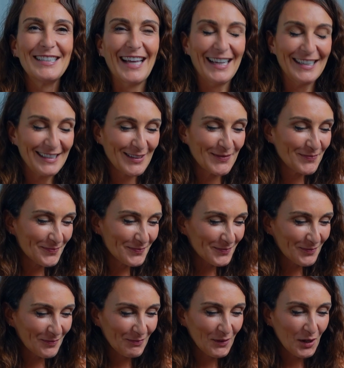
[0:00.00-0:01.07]
says,
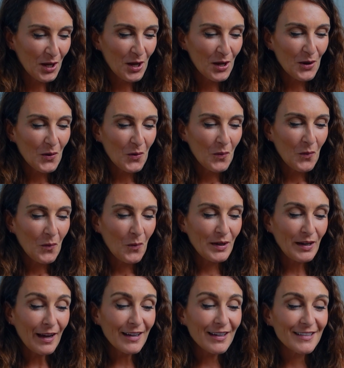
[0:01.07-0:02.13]

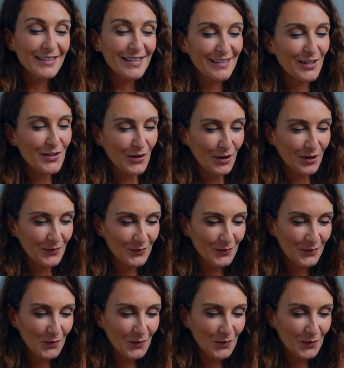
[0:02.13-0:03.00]
When I consider